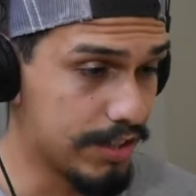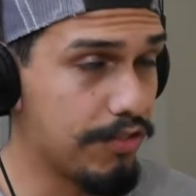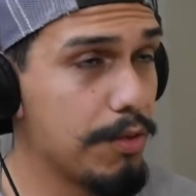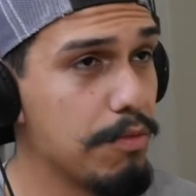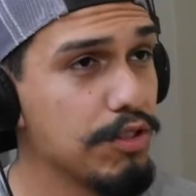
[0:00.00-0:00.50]
for
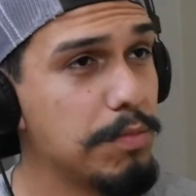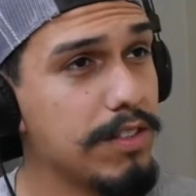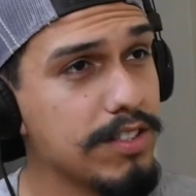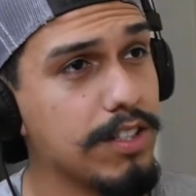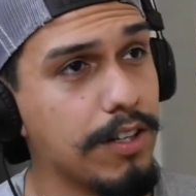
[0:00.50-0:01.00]
the most part,
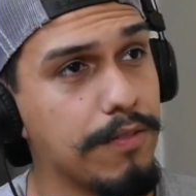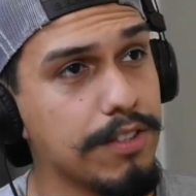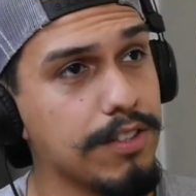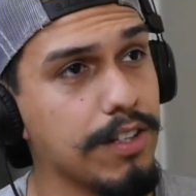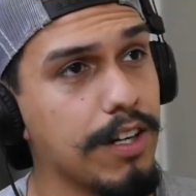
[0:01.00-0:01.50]
it's
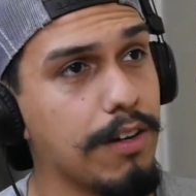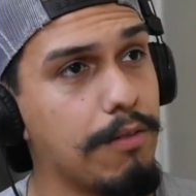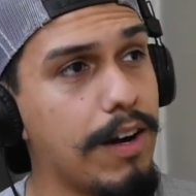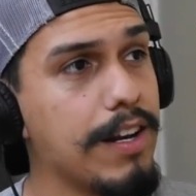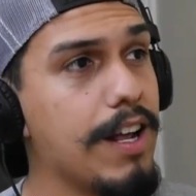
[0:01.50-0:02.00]
covers.
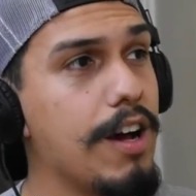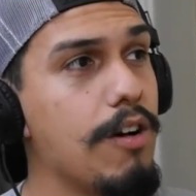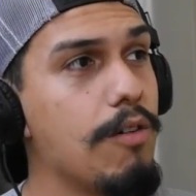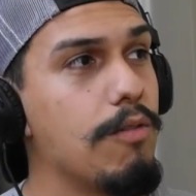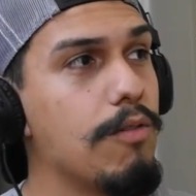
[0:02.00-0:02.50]
Right
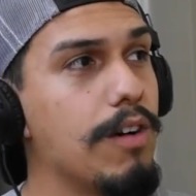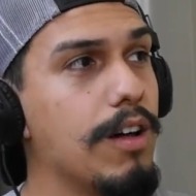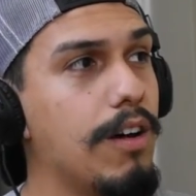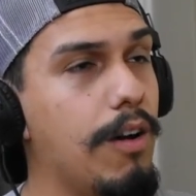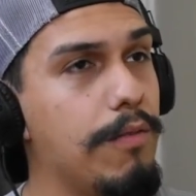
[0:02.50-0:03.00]
now,
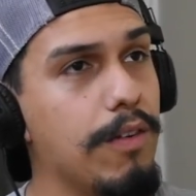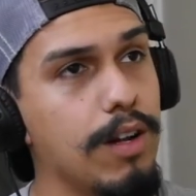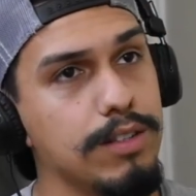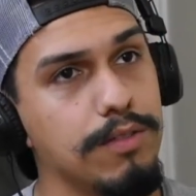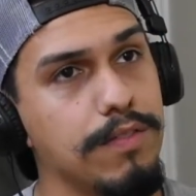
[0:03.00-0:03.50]
our
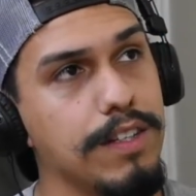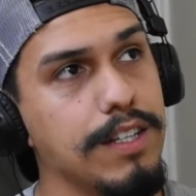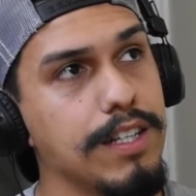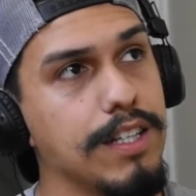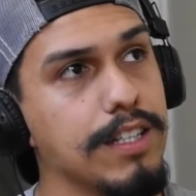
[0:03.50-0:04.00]

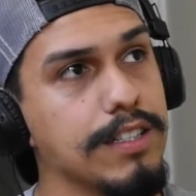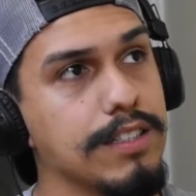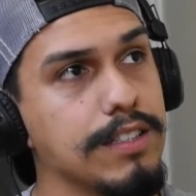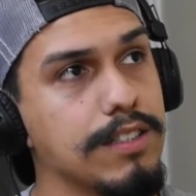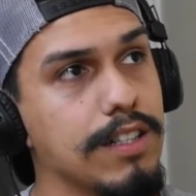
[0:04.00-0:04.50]
philosophy
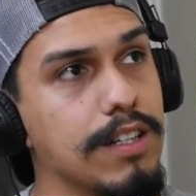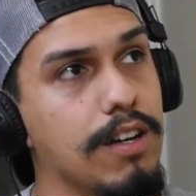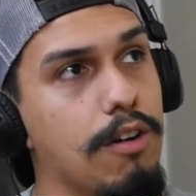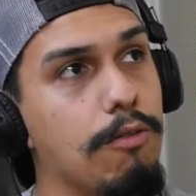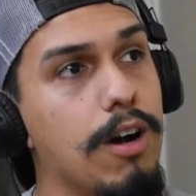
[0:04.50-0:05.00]
is
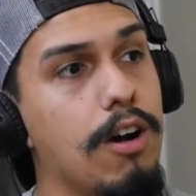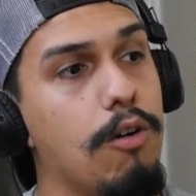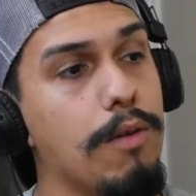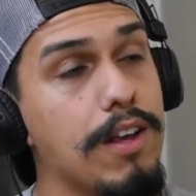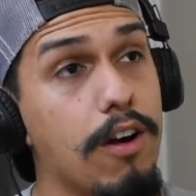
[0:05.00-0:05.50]

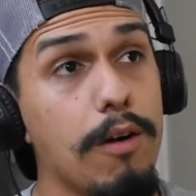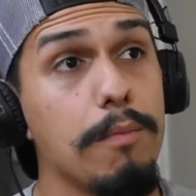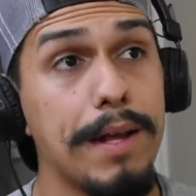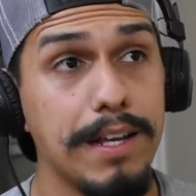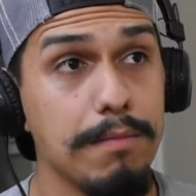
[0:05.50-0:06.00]
while we are
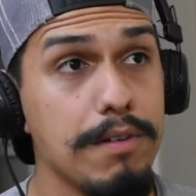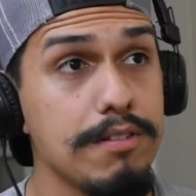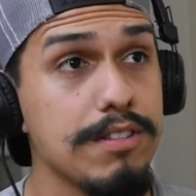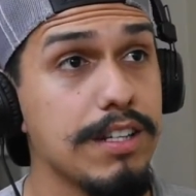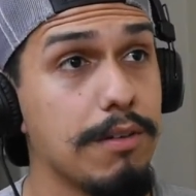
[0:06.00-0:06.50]
making
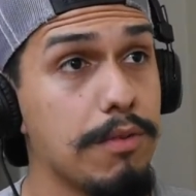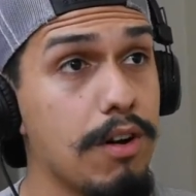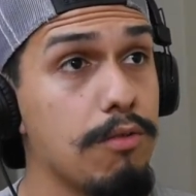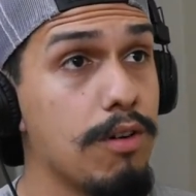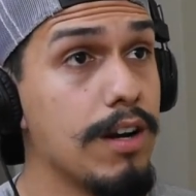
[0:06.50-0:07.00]
music and we
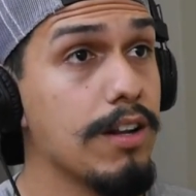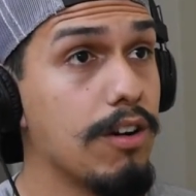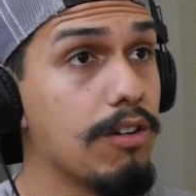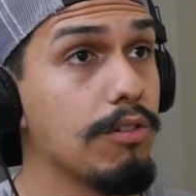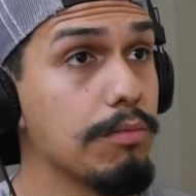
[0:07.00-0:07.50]
are writing
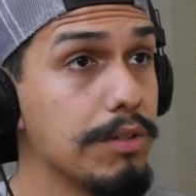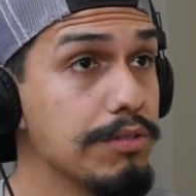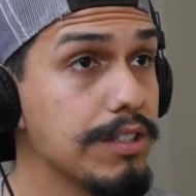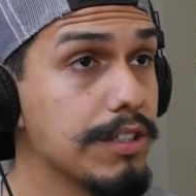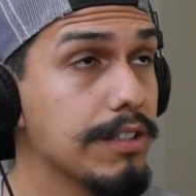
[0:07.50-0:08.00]
our own
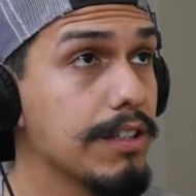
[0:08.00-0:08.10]
music,